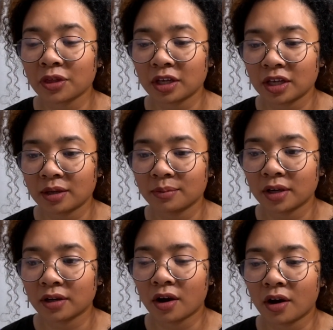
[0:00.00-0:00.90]
theme
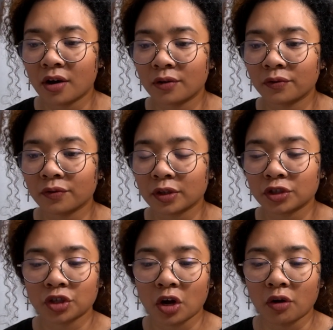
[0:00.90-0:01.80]
of the
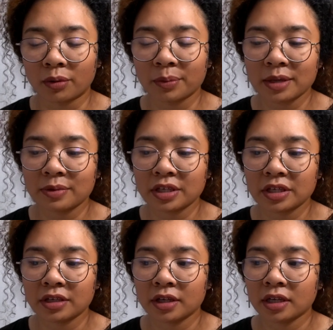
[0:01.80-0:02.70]
show, or
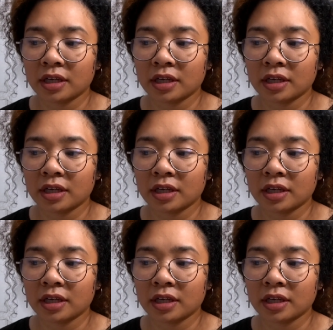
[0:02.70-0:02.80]
maybe